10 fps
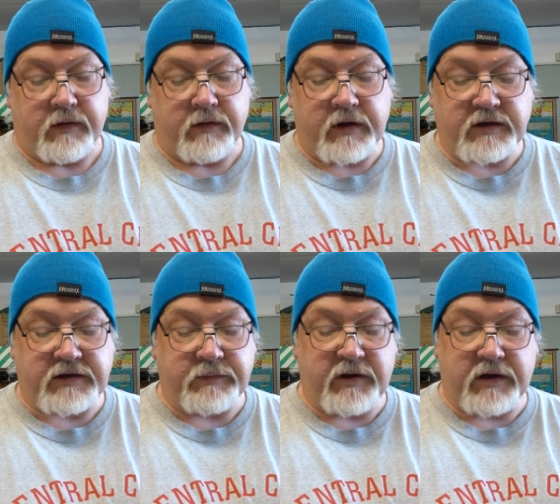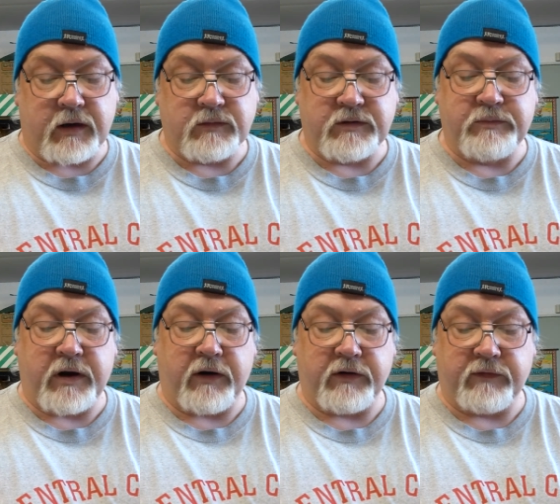Thus it becomes
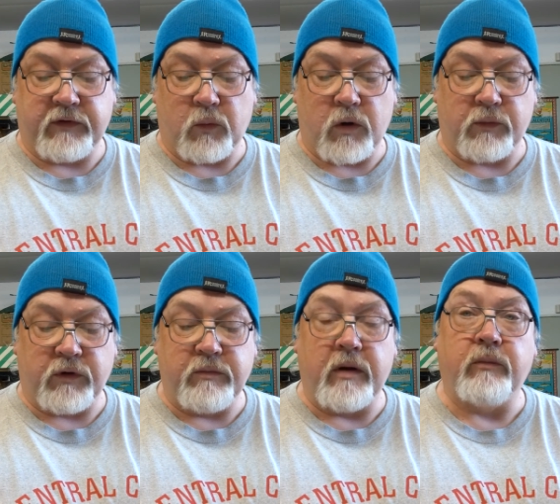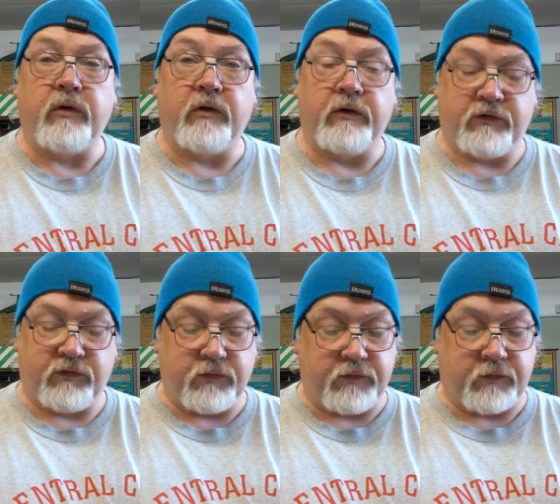imperative that one remember
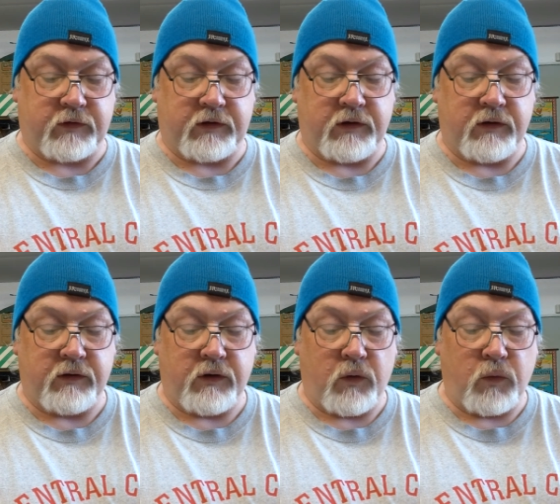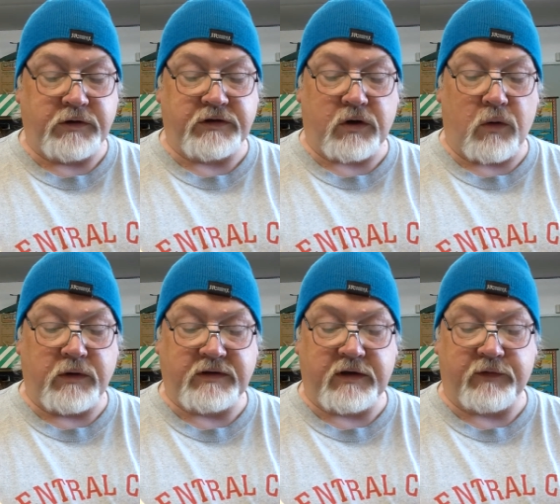truthfully which is
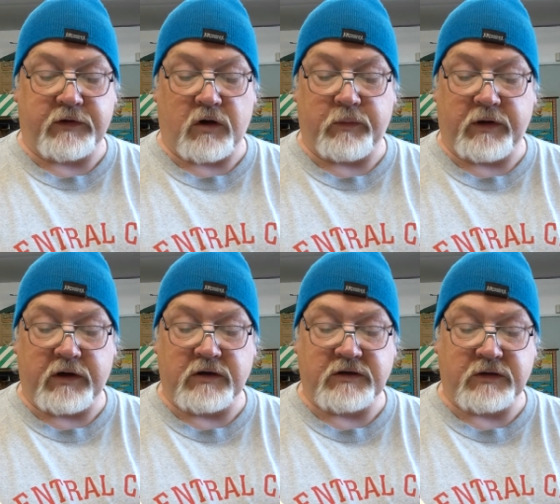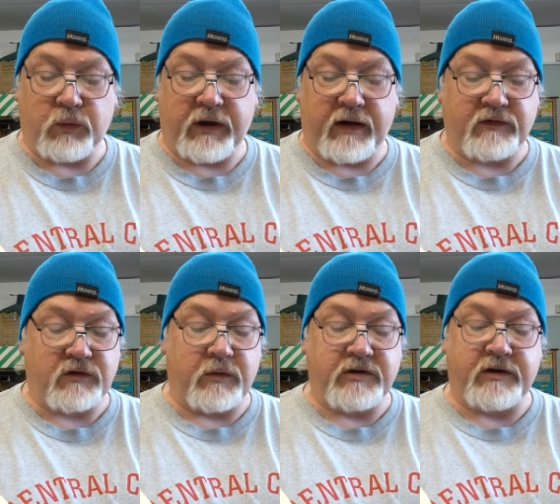always difficult because we have so
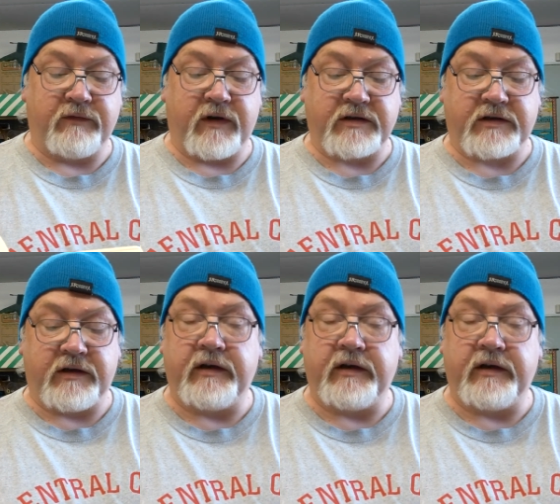much invested